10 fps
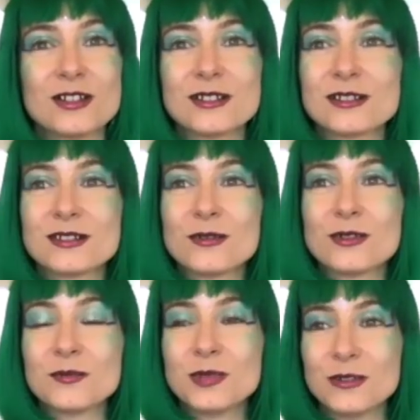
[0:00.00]
So
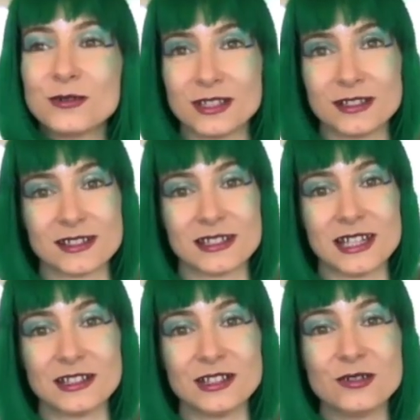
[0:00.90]
the beauty is
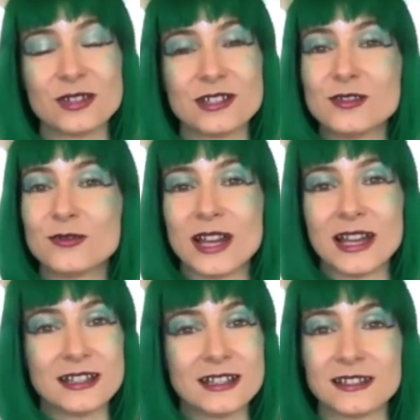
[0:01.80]
that you can do
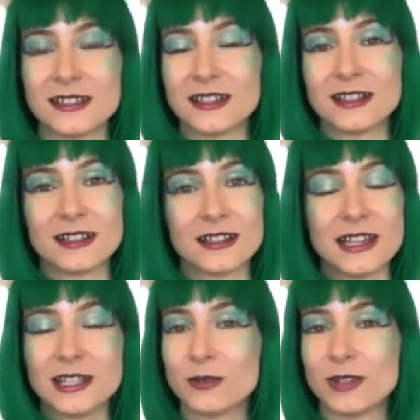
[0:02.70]
anything
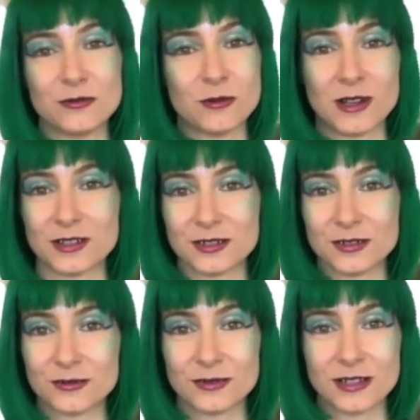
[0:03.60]
any way you want
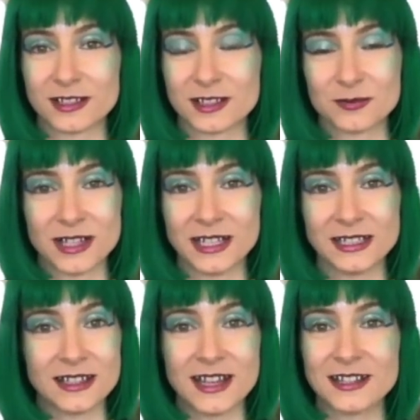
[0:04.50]
to on this
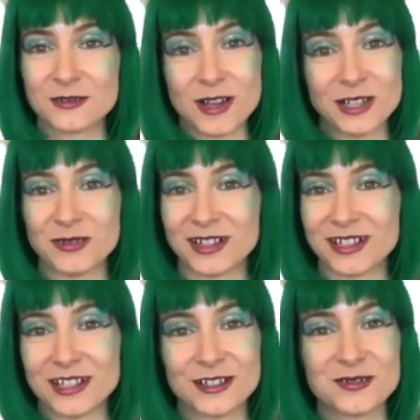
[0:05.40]
planet. That is why you are
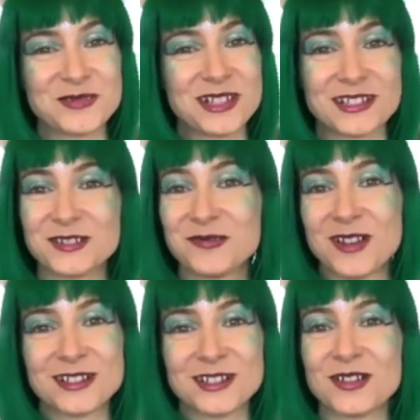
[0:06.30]
here, because you
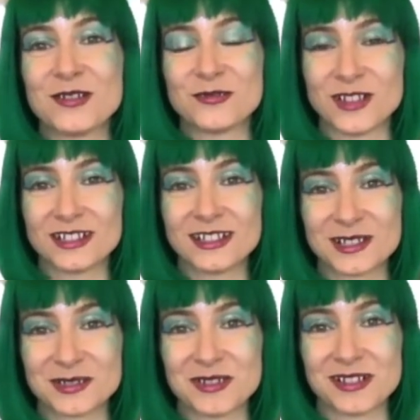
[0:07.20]
wanted to have fun and
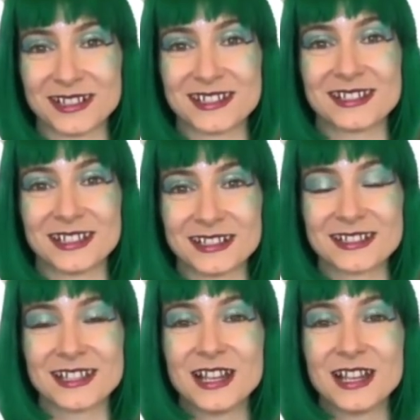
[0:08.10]
experience things.